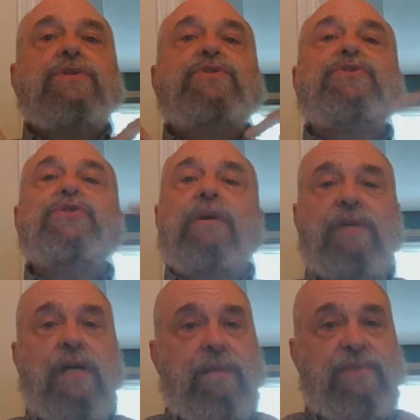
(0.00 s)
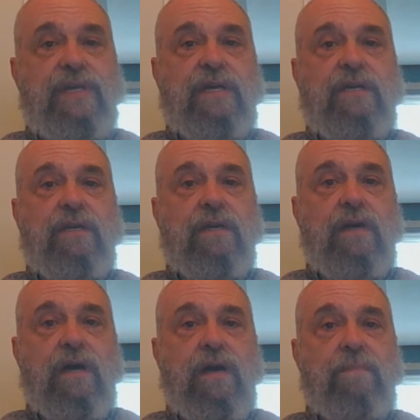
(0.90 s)
Sometimes they can
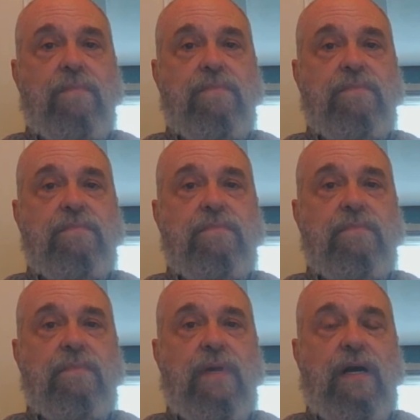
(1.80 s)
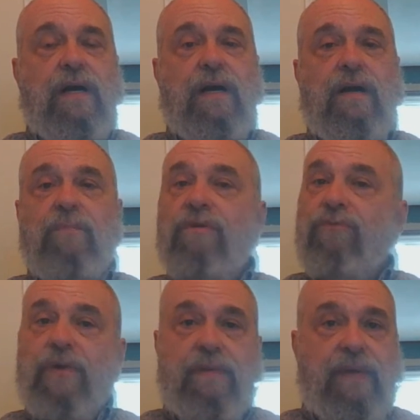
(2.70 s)
come
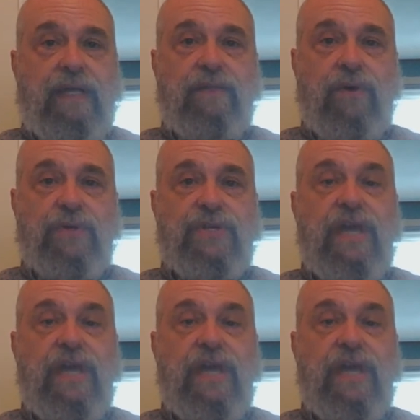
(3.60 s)
before the main clause,